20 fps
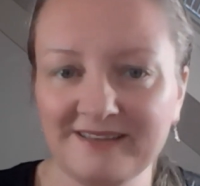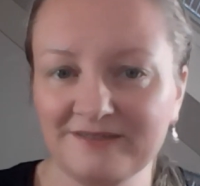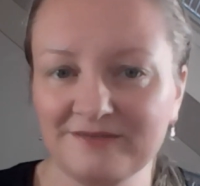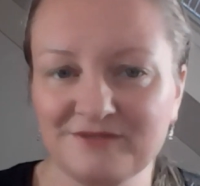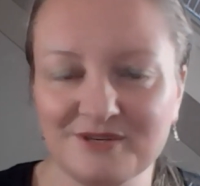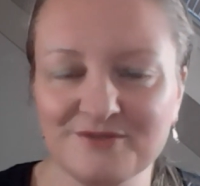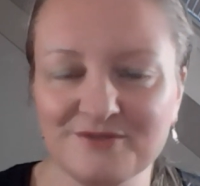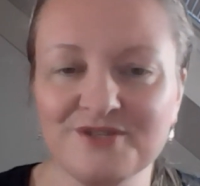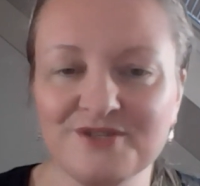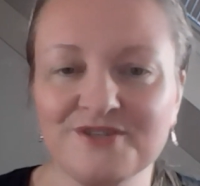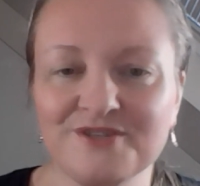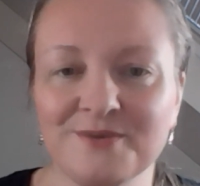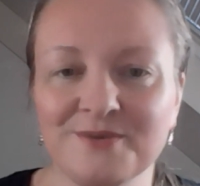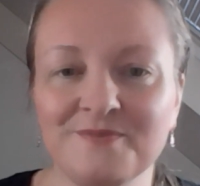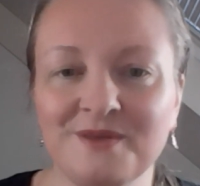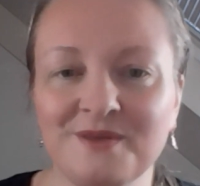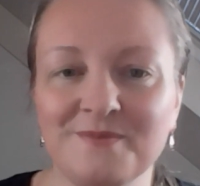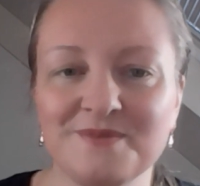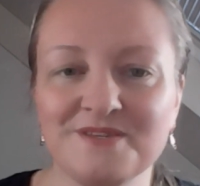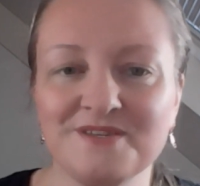If there's
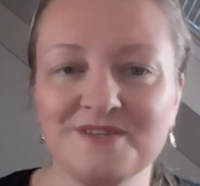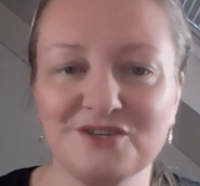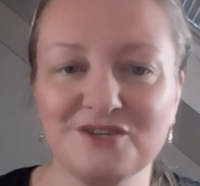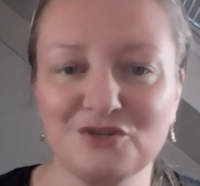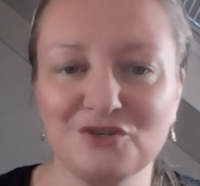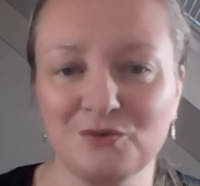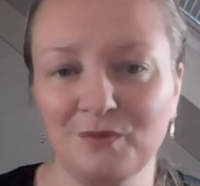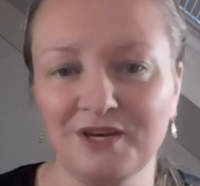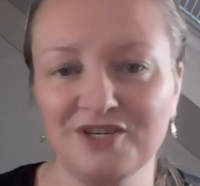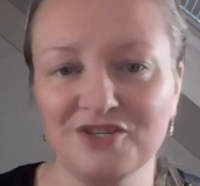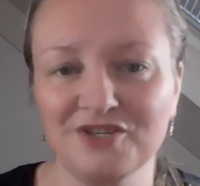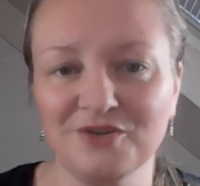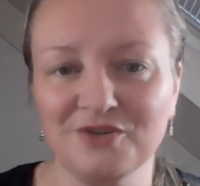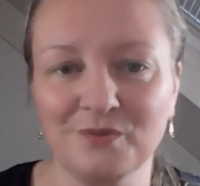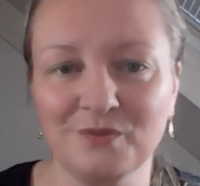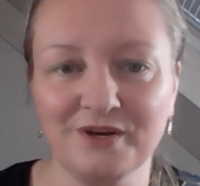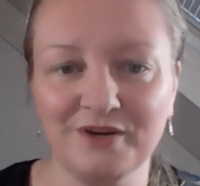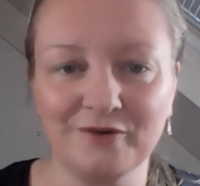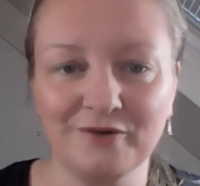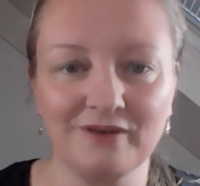sometimes a situation
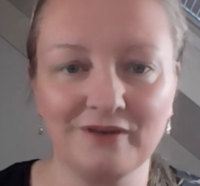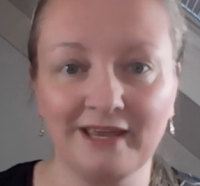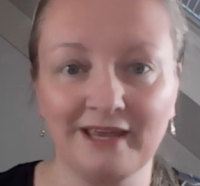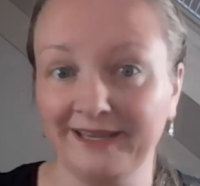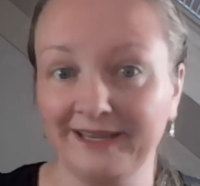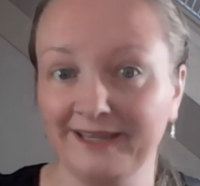where you're like